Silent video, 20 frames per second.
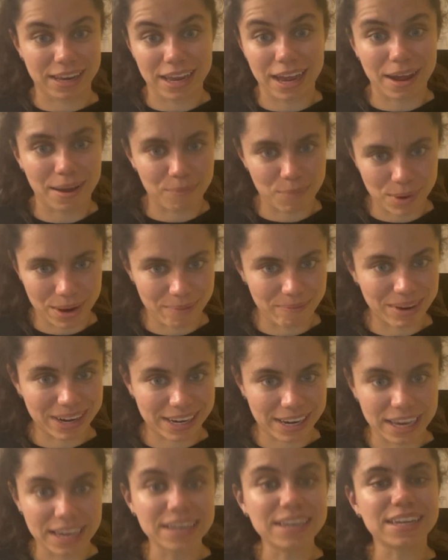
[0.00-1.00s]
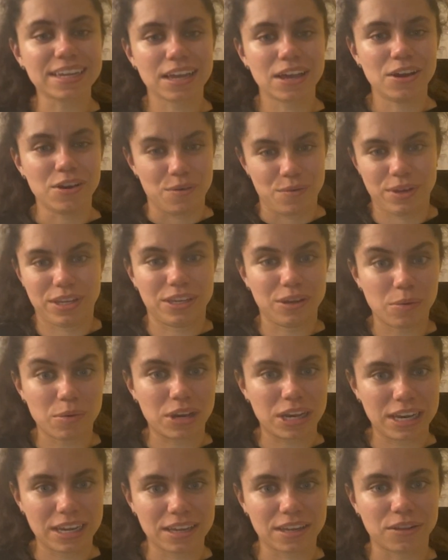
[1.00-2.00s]
yeah, I'm at King's, which
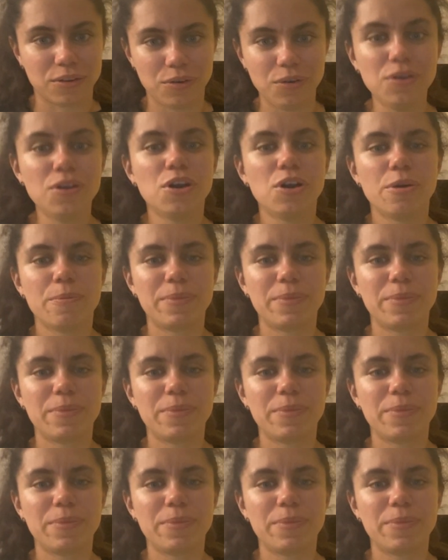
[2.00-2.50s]
obviously is true.